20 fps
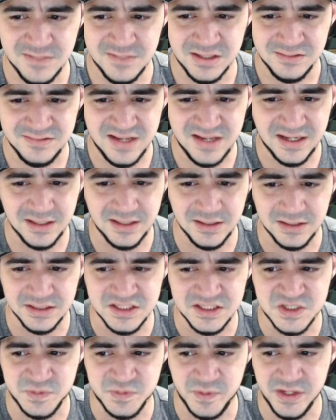
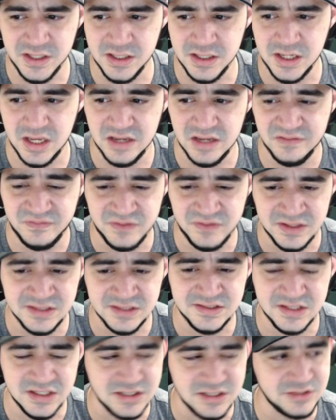technically speaking, if
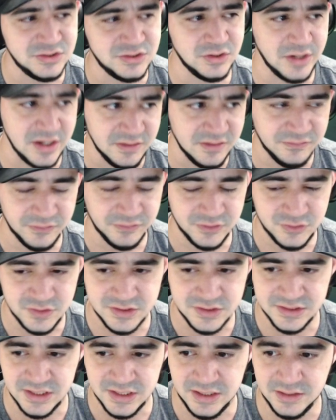this is your
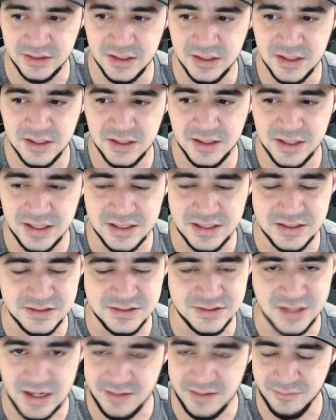infantry set, it
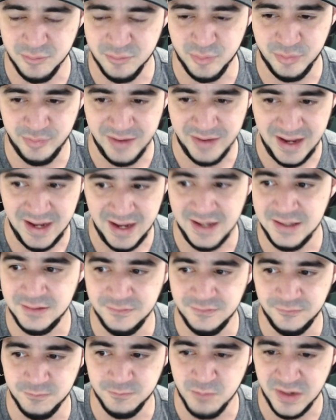is not
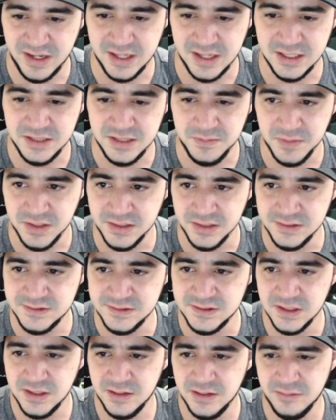bad by any
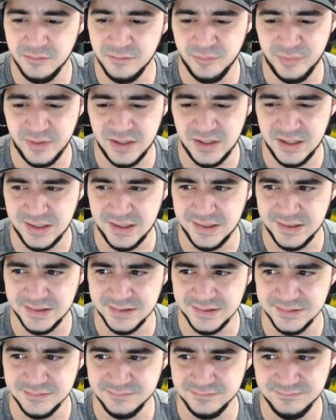means.
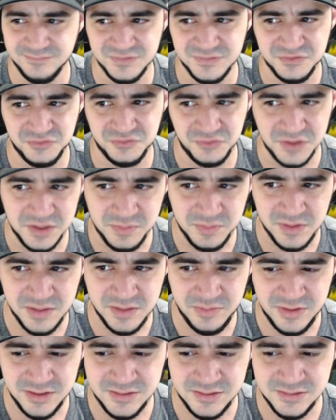But free-to-play
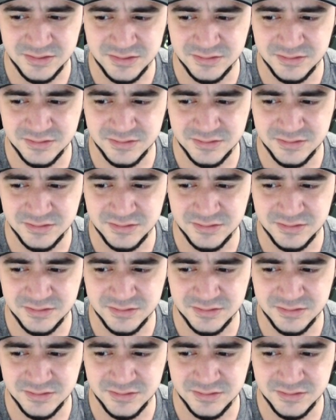players?